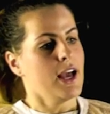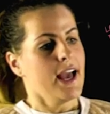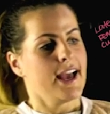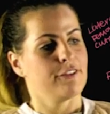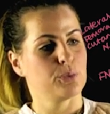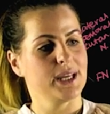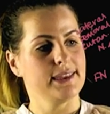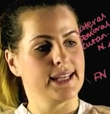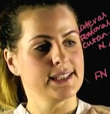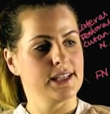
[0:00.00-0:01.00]
If we
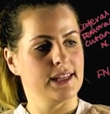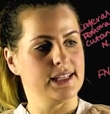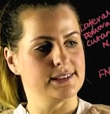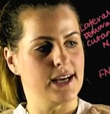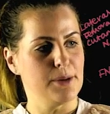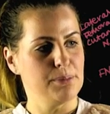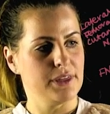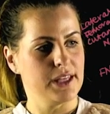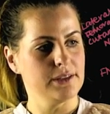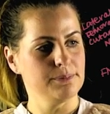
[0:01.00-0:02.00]
link these up
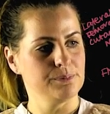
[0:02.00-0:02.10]
then,